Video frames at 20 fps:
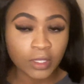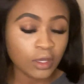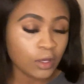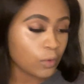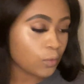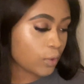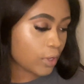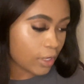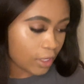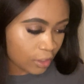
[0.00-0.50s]

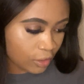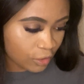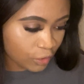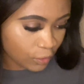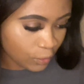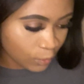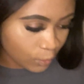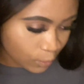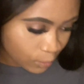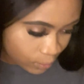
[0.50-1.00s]
when I
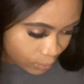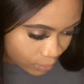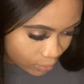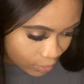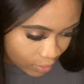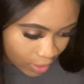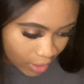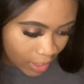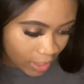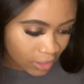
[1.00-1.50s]
knew
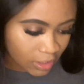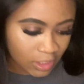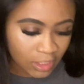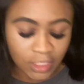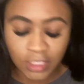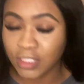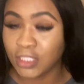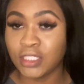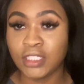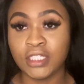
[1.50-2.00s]
I
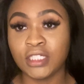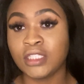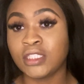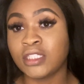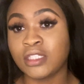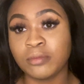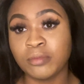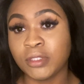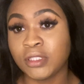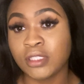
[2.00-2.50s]
didn't need
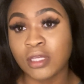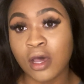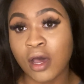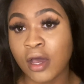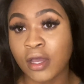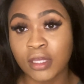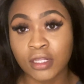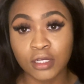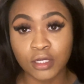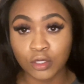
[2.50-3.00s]
to be
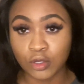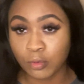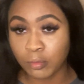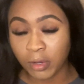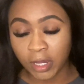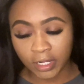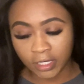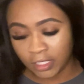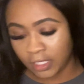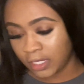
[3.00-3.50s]
talking to
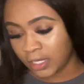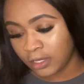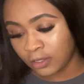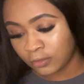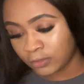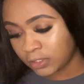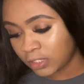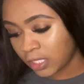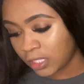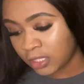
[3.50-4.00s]
nobody
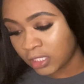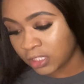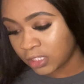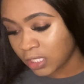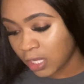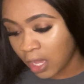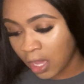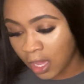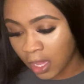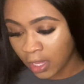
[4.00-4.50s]
else at the
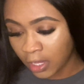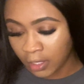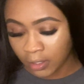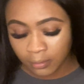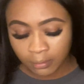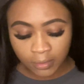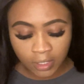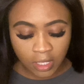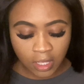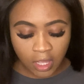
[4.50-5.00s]

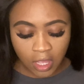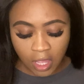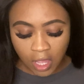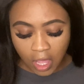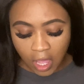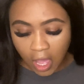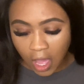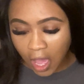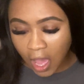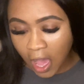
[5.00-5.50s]
time,
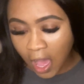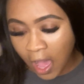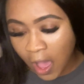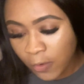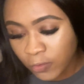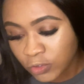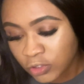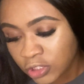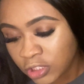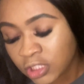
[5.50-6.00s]
I
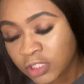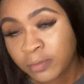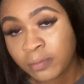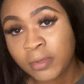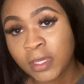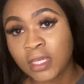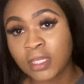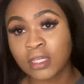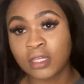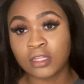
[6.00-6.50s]
was just
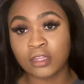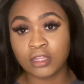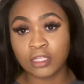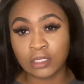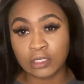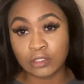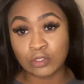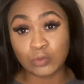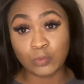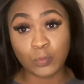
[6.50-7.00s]
making
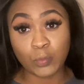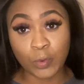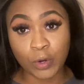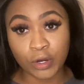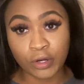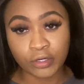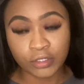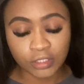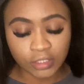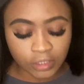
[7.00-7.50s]
things
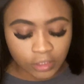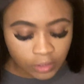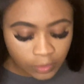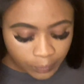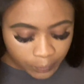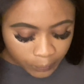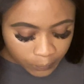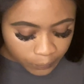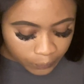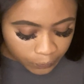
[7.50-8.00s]
worse.
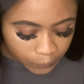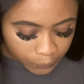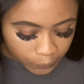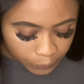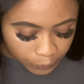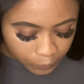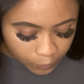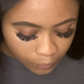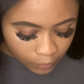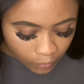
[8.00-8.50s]

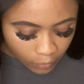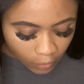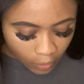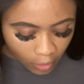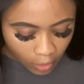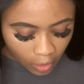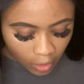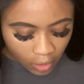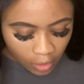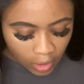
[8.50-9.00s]

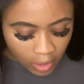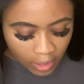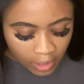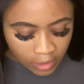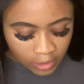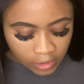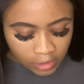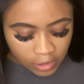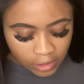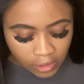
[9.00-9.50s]

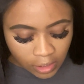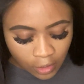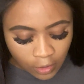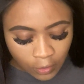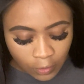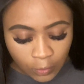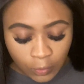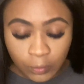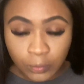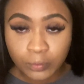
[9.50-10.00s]
And
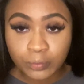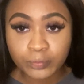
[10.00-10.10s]
so